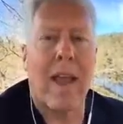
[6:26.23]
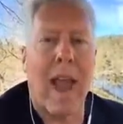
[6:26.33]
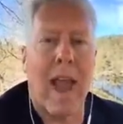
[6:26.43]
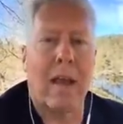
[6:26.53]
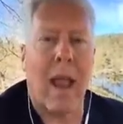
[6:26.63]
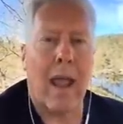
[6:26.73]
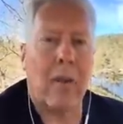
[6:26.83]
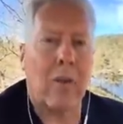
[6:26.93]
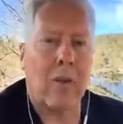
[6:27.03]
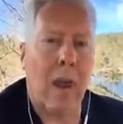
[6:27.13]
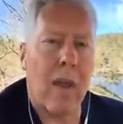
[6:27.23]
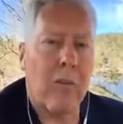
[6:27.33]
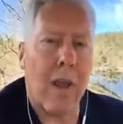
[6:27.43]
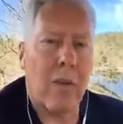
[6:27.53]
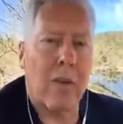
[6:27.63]
and just kind
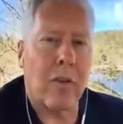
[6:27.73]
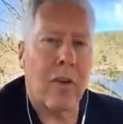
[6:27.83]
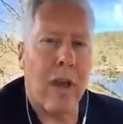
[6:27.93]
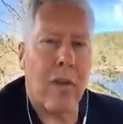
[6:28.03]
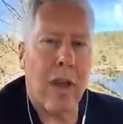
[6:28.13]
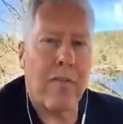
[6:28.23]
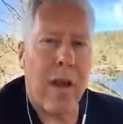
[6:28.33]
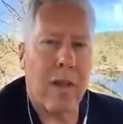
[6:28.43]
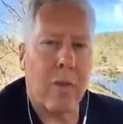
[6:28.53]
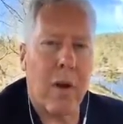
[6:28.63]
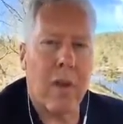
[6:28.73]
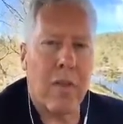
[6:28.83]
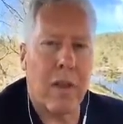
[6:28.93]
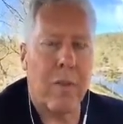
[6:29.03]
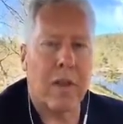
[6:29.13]
of register saying, okay, Father, what do you
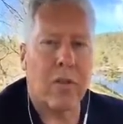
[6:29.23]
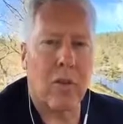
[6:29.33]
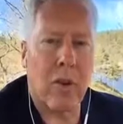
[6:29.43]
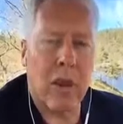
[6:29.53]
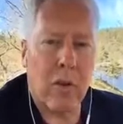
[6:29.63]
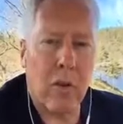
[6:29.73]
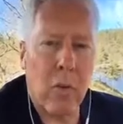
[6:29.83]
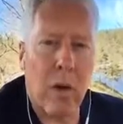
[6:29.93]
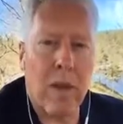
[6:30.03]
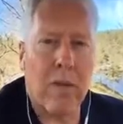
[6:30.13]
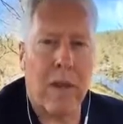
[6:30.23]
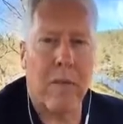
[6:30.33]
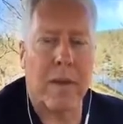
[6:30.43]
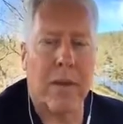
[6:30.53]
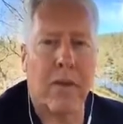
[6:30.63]
think about this? Okay, Lord, what do you think
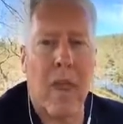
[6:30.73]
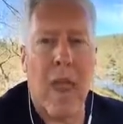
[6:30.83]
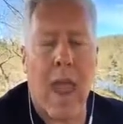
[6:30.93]
about this?